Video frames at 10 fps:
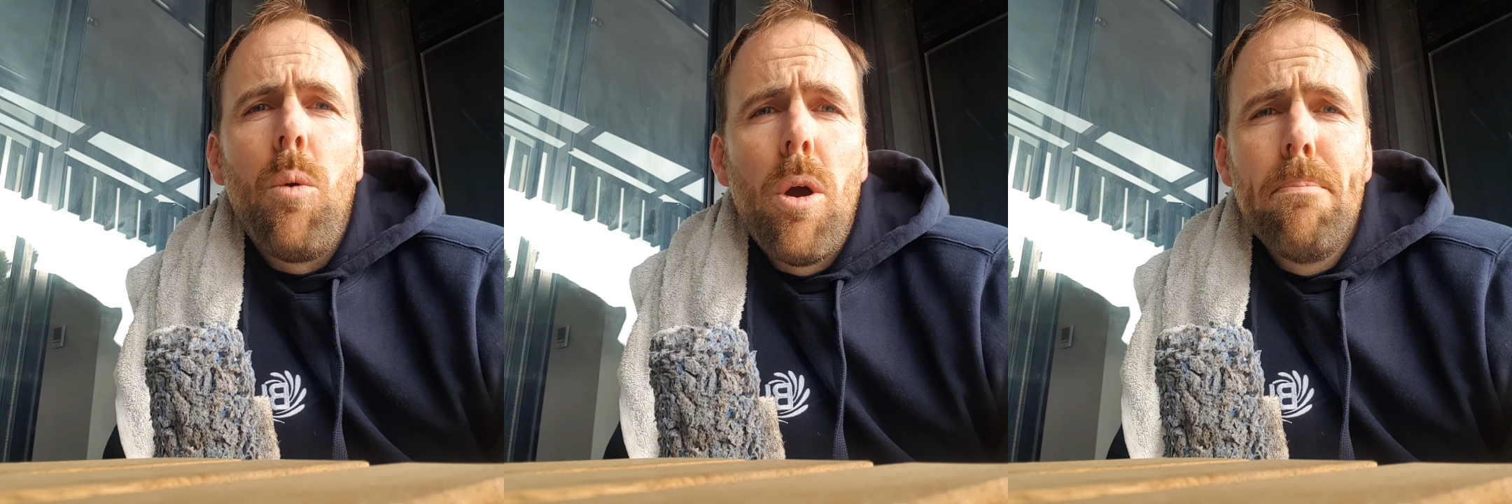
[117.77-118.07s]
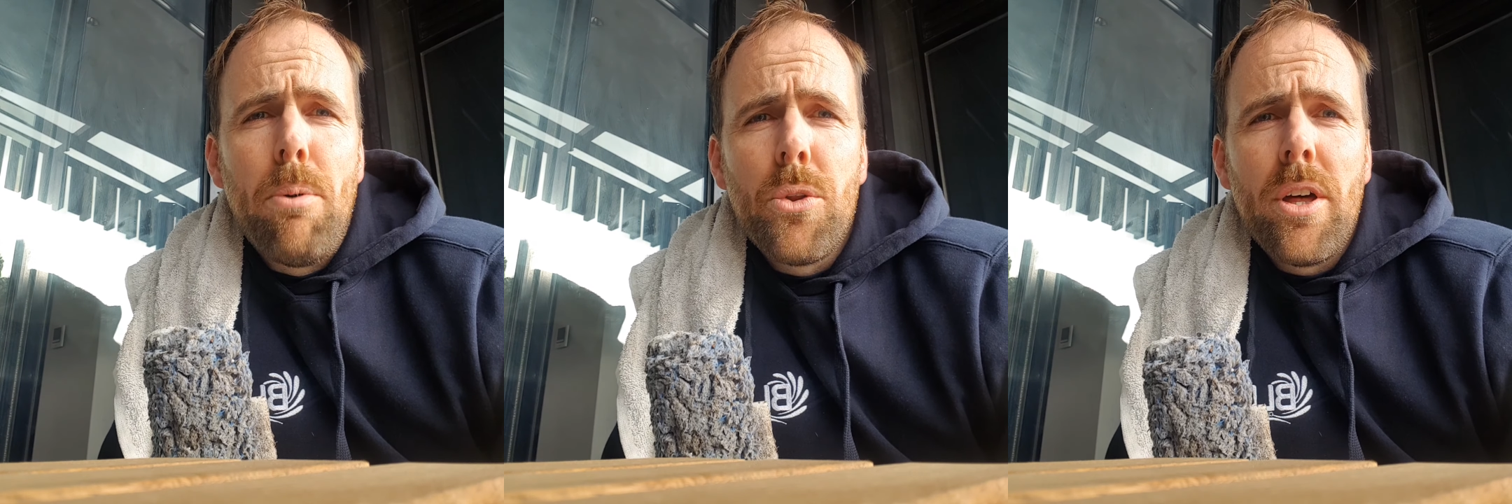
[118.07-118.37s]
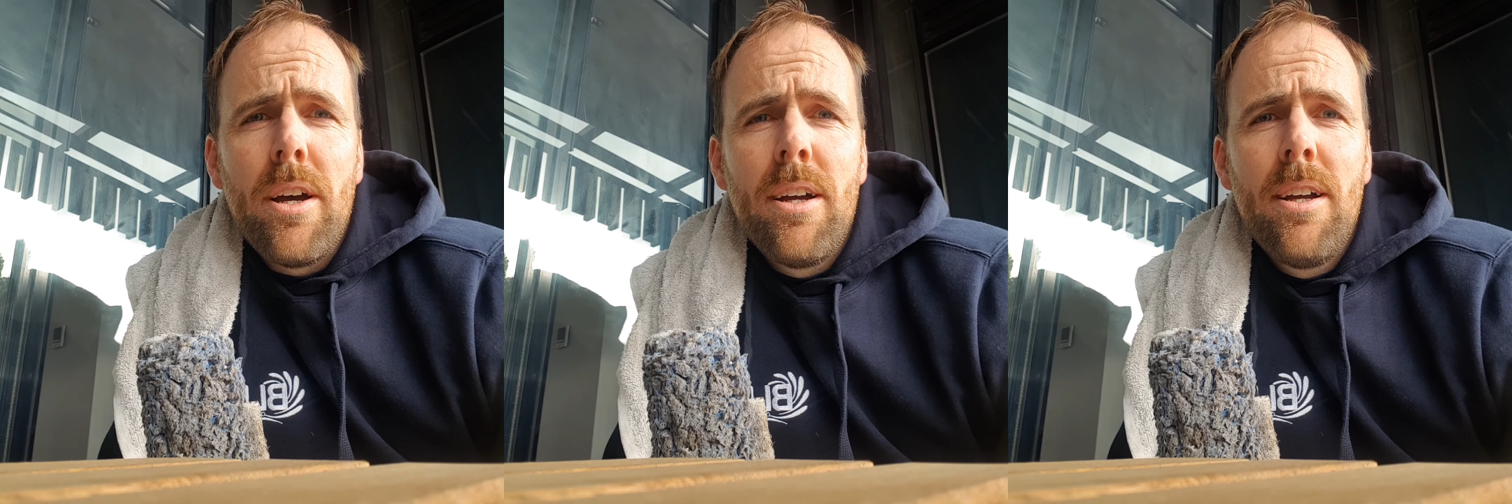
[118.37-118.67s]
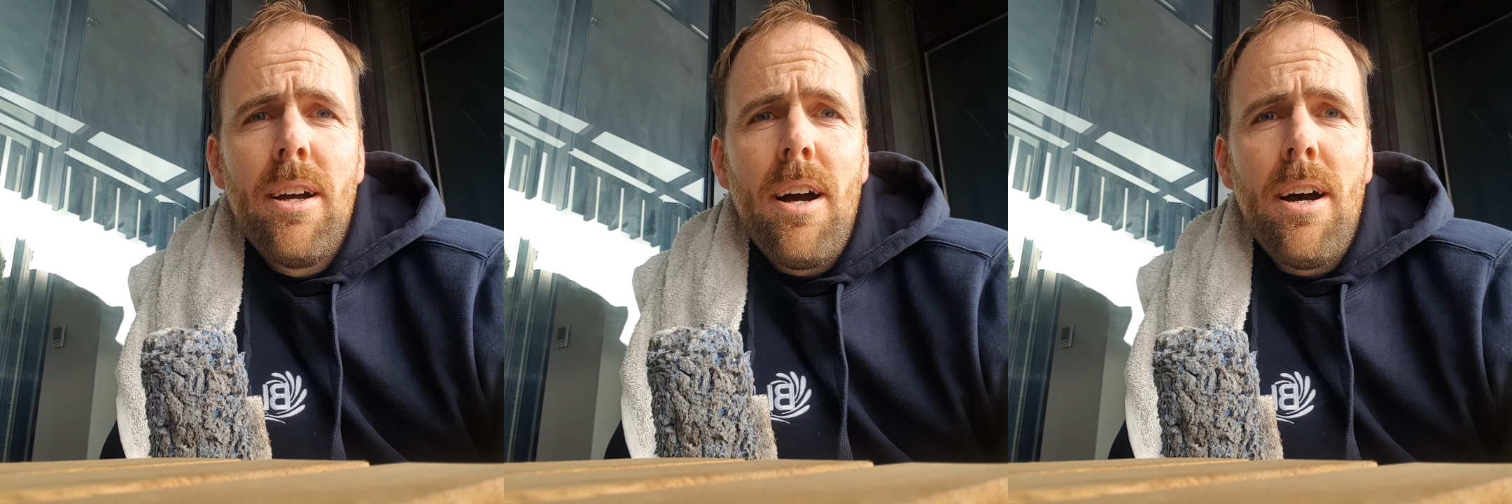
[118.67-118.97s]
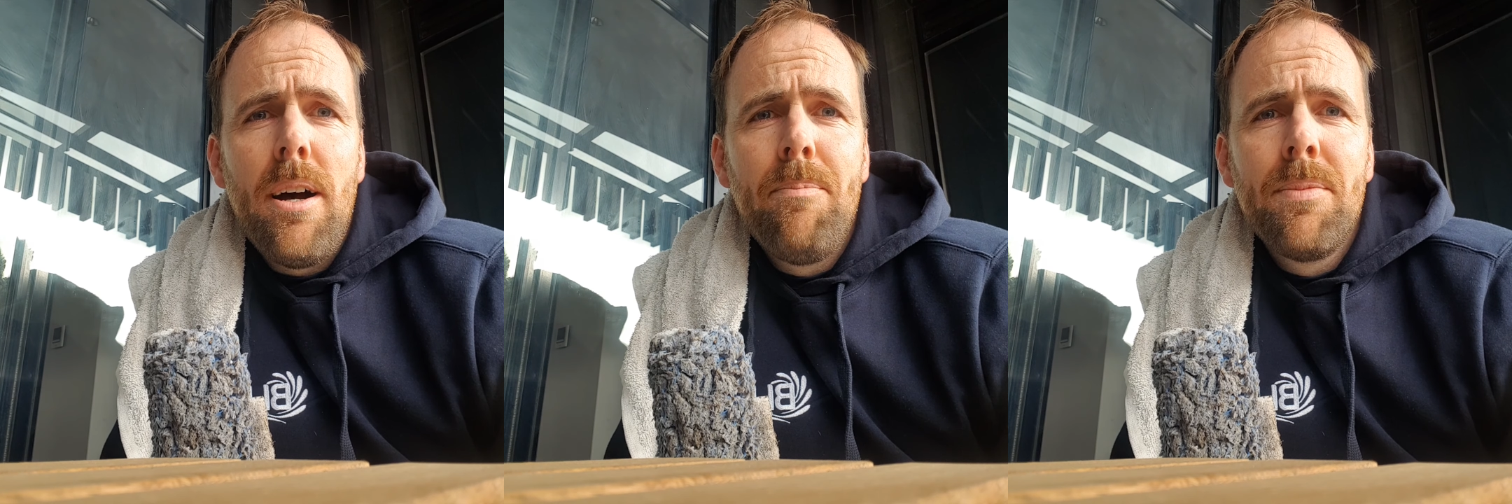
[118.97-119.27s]
I won't bother
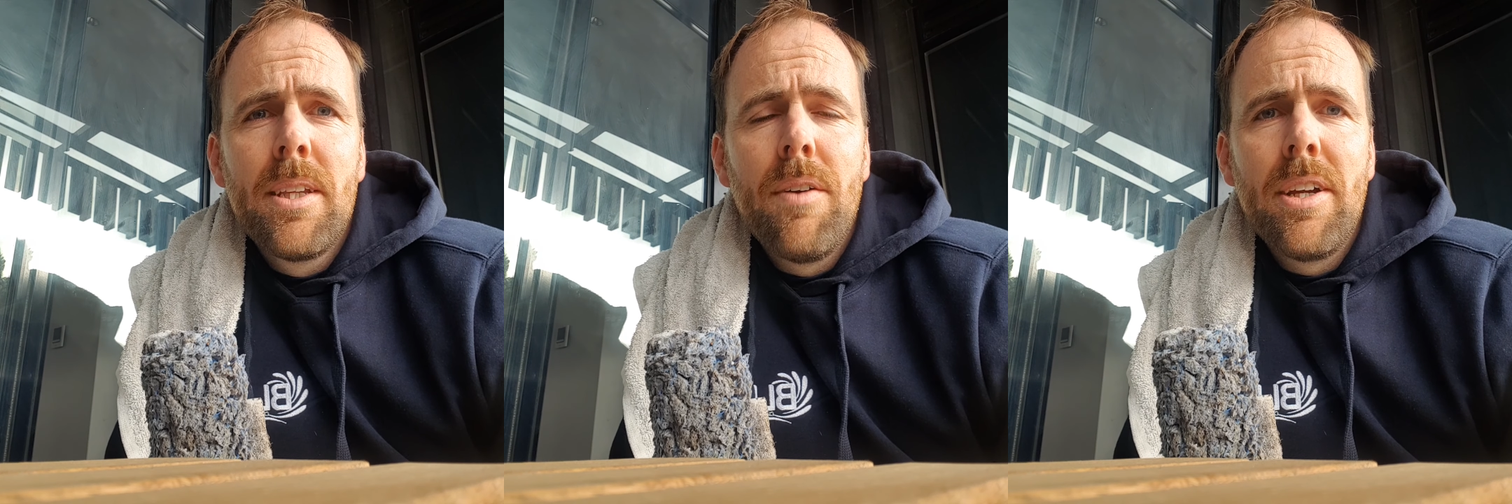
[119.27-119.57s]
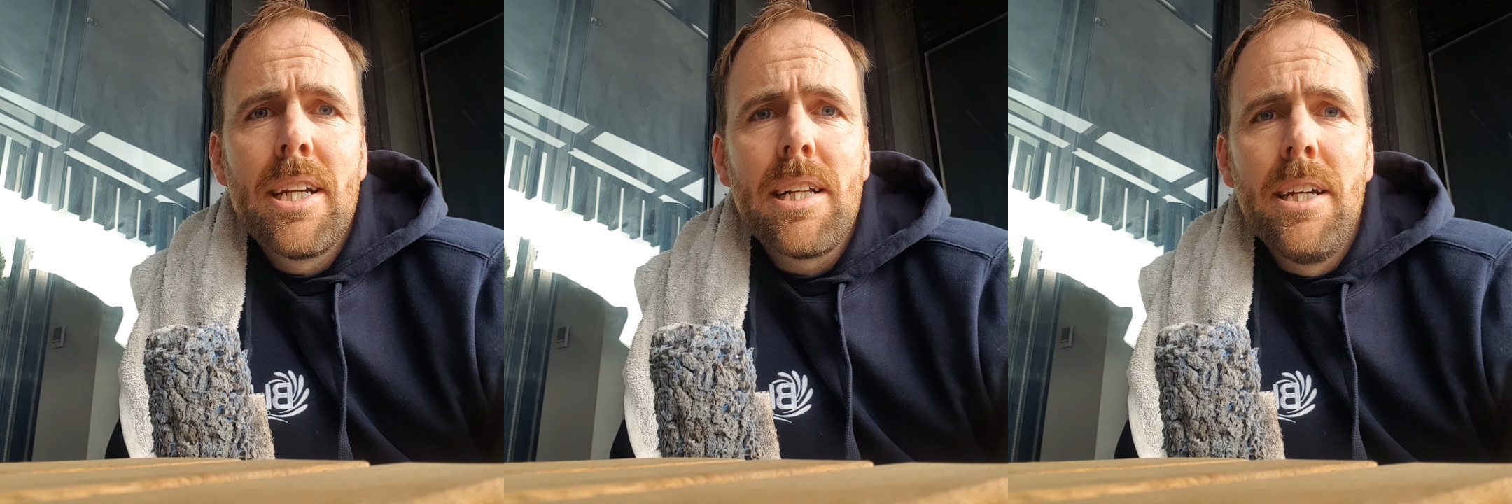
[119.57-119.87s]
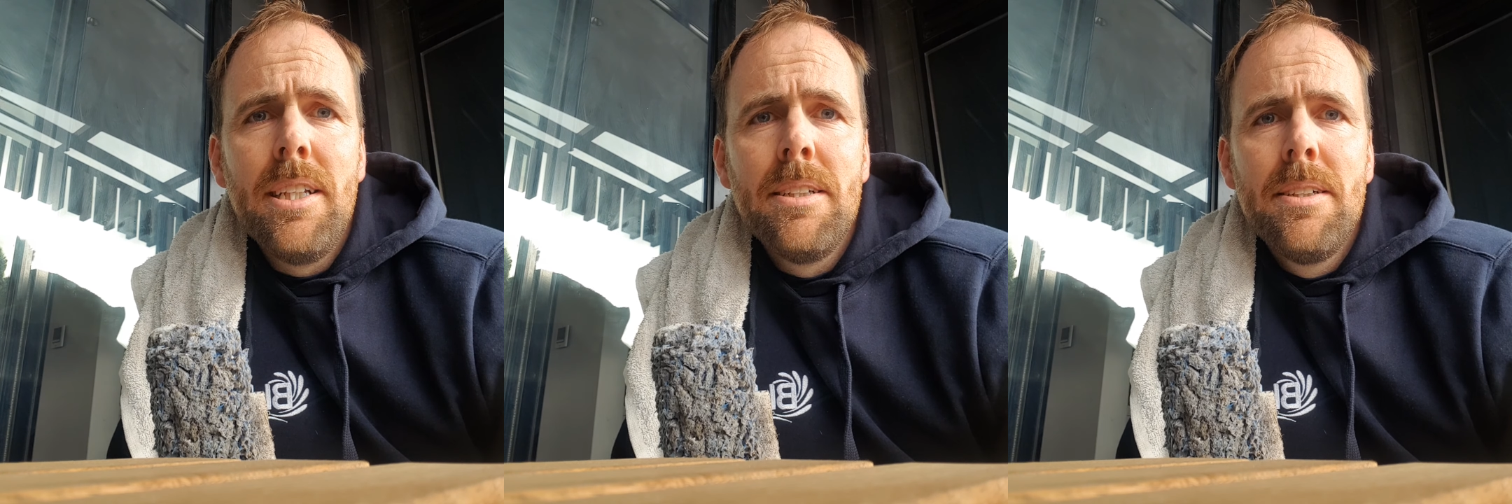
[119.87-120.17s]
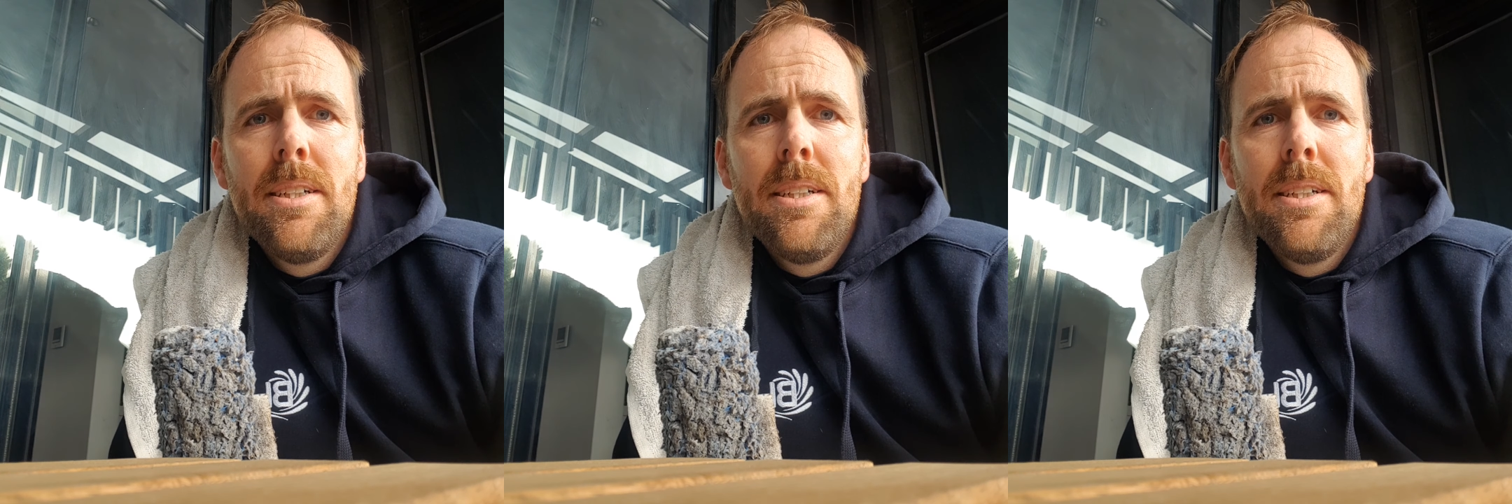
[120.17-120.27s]
giving it a clean.